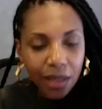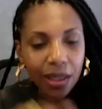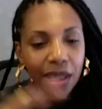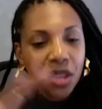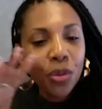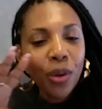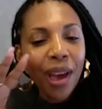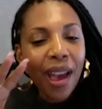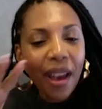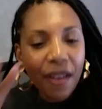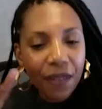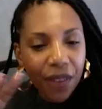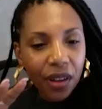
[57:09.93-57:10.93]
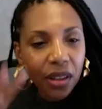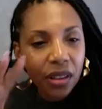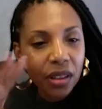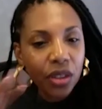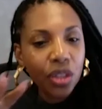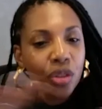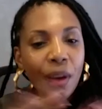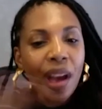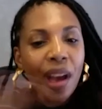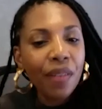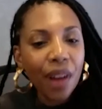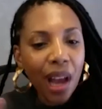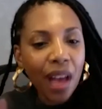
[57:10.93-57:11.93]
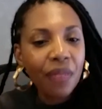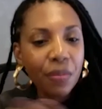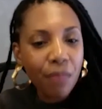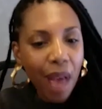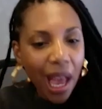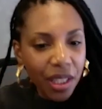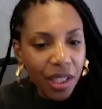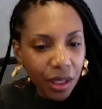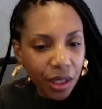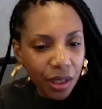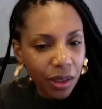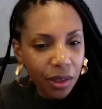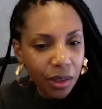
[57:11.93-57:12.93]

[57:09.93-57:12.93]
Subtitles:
Could you ever have imagined,